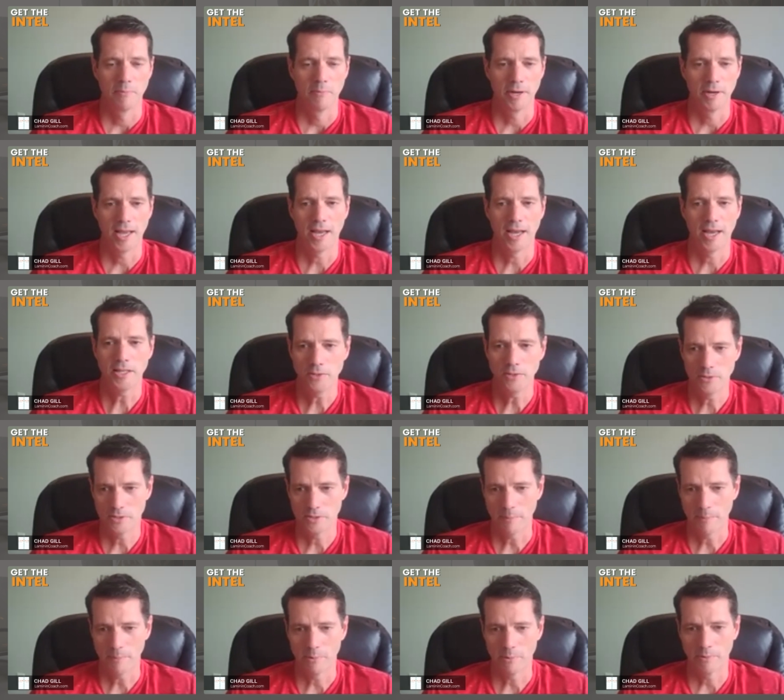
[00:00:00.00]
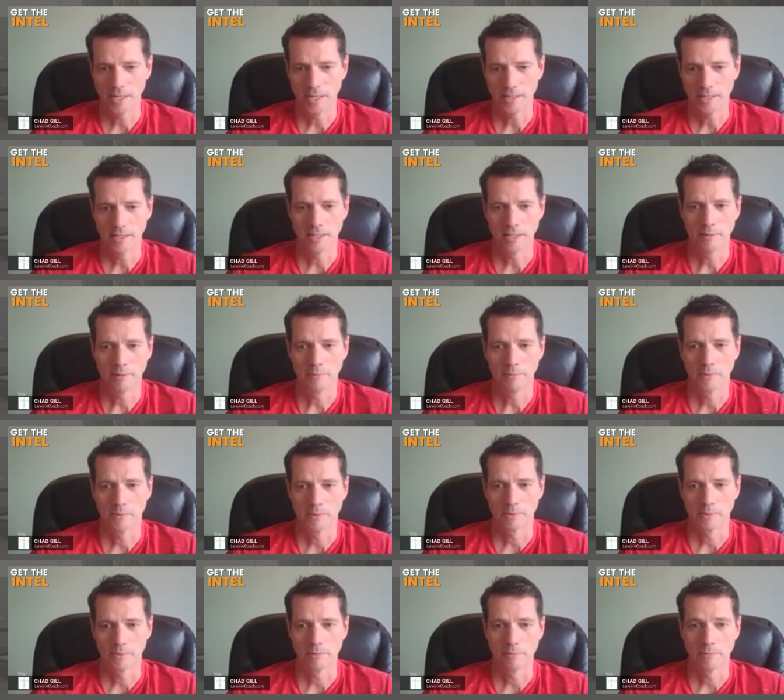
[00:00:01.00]
But how do you separate them,
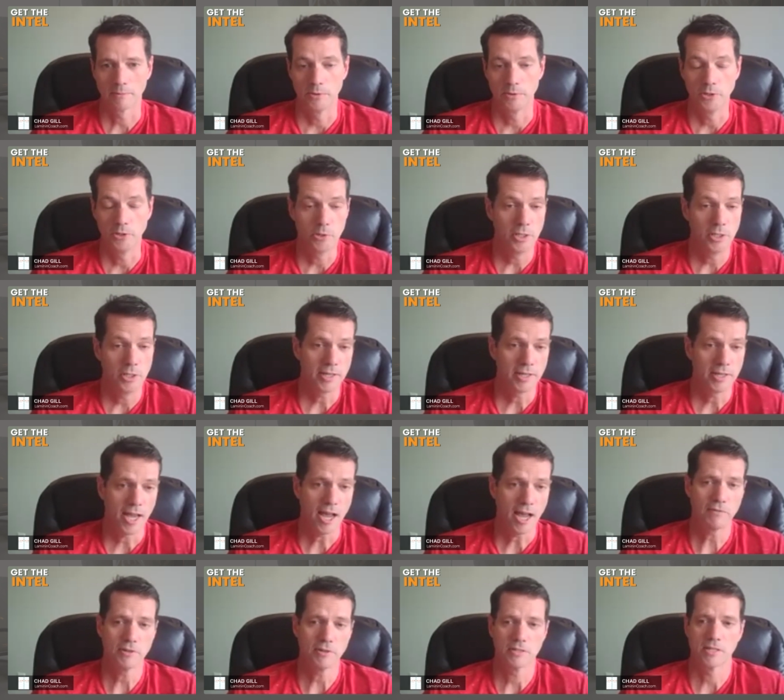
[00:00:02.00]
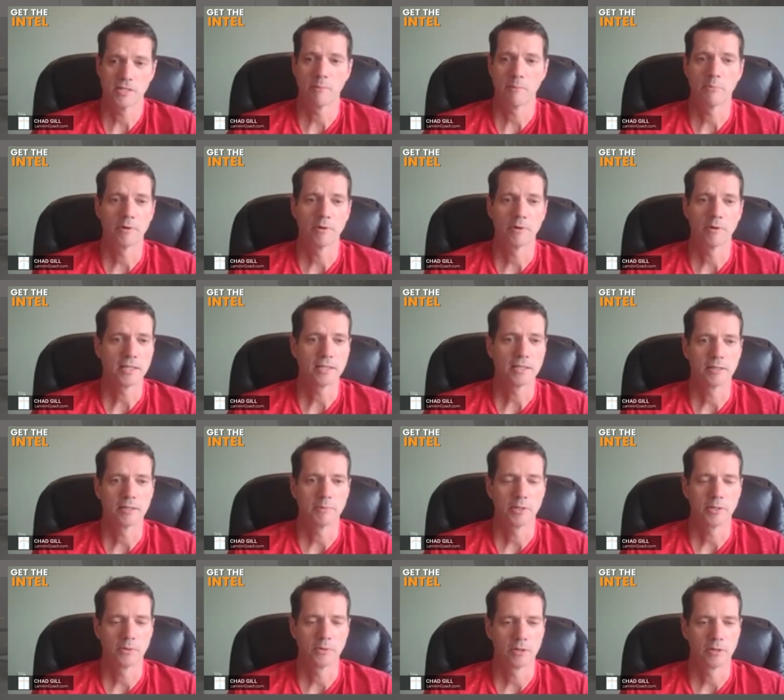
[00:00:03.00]
or do you even have to separate
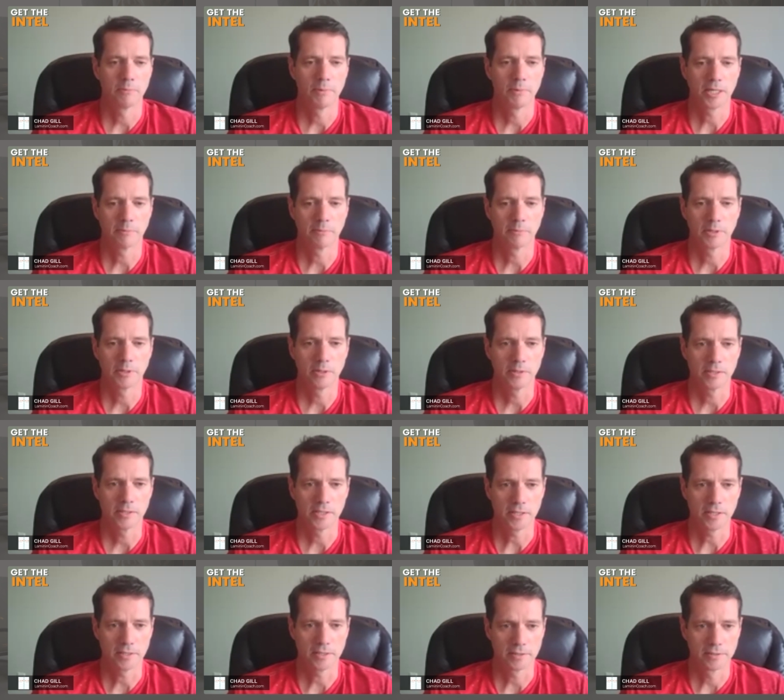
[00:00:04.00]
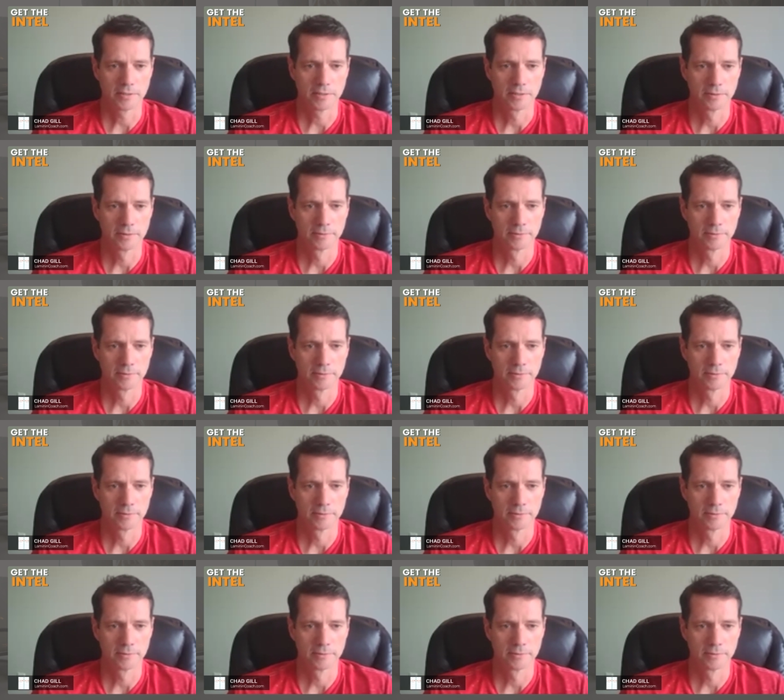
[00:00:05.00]
them in order to make them coexist?